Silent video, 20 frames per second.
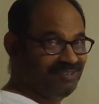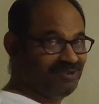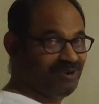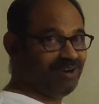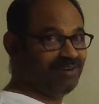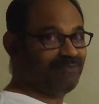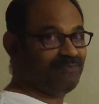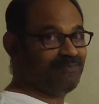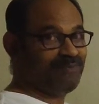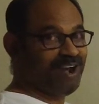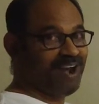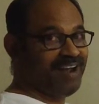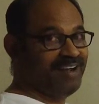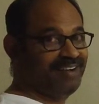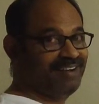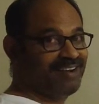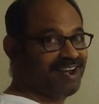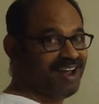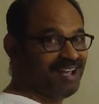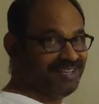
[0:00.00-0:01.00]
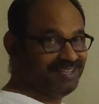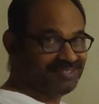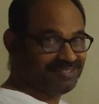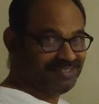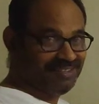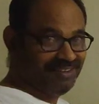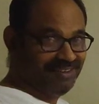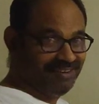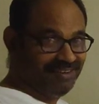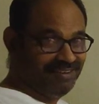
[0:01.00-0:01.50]
not fried rice,
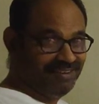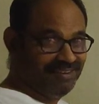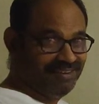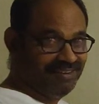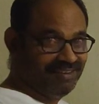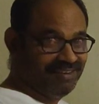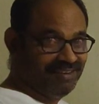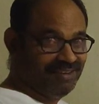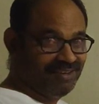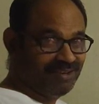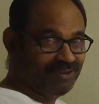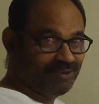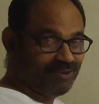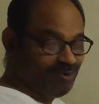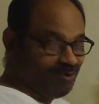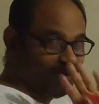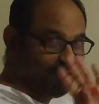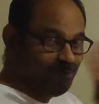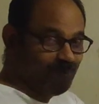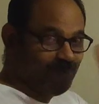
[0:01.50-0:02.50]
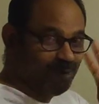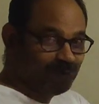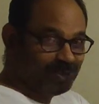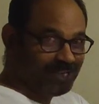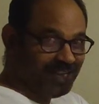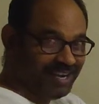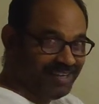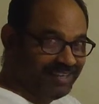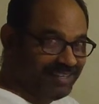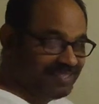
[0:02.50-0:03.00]
huh? No more
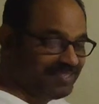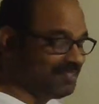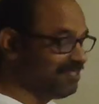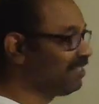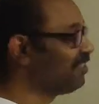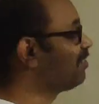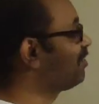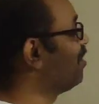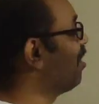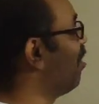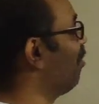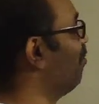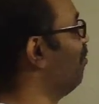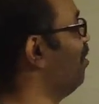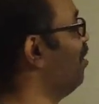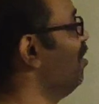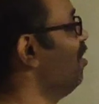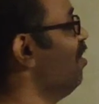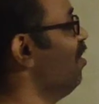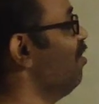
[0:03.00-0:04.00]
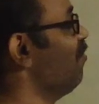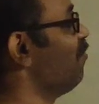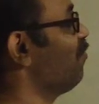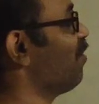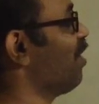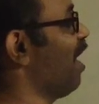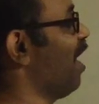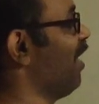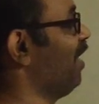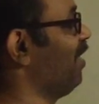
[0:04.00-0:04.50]
Chinese things now.
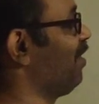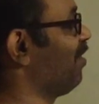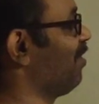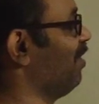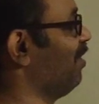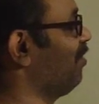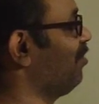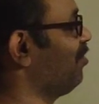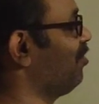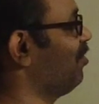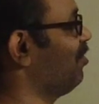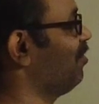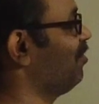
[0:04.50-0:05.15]
Friedrich